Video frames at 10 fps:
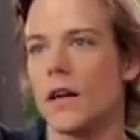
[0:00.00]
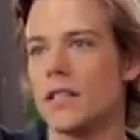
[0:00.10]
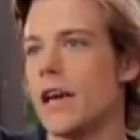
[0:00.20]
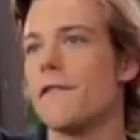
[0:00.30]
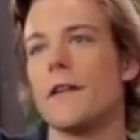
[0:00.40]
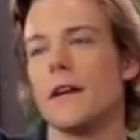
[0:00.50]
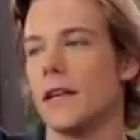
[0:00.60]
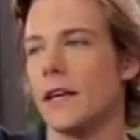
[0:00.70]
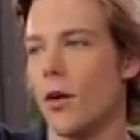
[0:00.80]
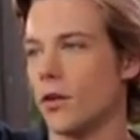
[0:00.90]

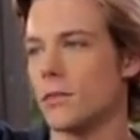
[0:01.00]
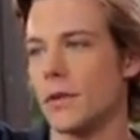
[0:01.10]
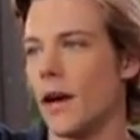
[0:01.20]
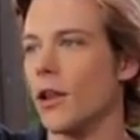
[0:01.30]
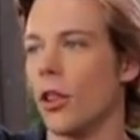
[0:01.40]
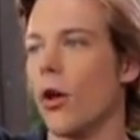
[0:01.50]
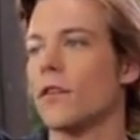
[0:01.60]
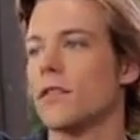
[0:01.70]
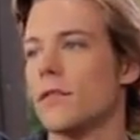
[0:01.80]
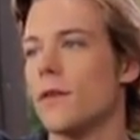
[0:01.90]
Definitely got to me a
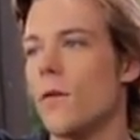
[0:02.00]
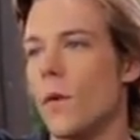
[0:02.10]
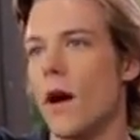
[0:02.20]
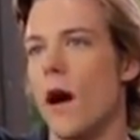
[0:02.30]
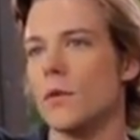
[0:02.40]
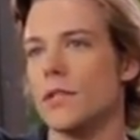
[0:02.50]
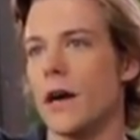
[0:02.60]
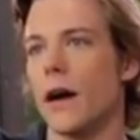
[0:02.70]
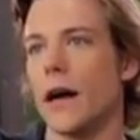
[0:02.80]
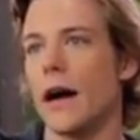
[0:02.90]
lot when I was
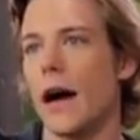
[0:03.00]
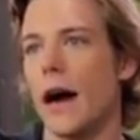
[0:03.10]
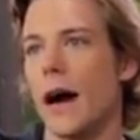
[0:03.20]
younger.